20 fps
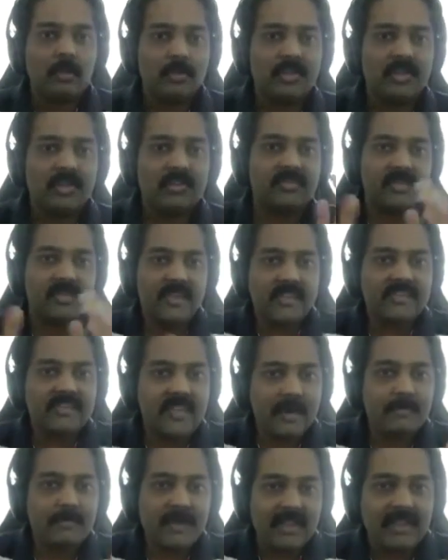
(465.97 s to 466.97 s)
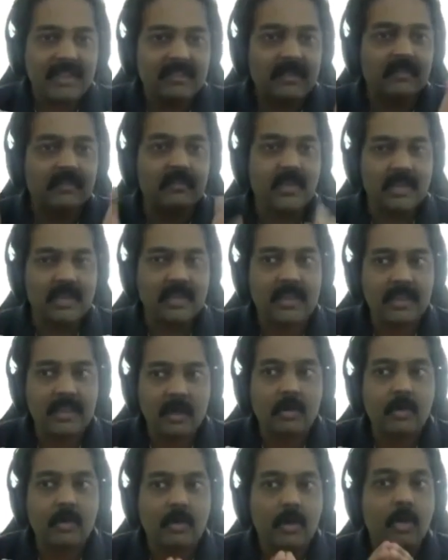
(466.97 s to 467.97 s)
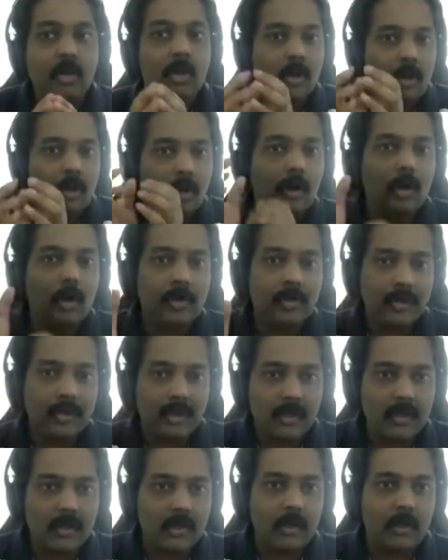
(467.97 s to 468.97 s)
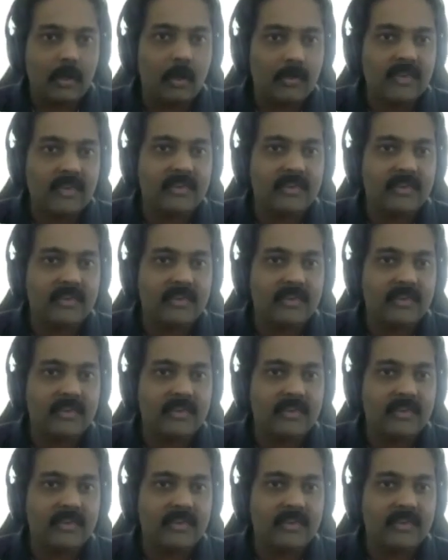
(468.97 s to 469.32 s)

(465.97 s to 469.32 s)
to just get the application running on the